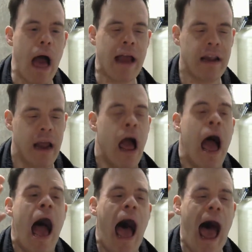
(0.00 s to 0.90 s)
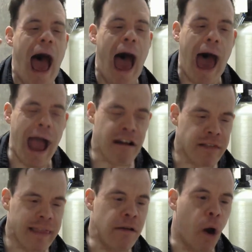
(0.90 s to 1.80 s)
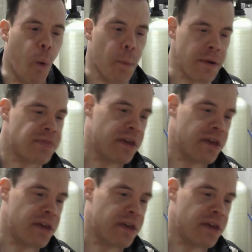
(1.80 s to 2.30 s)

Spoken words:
actually actually opened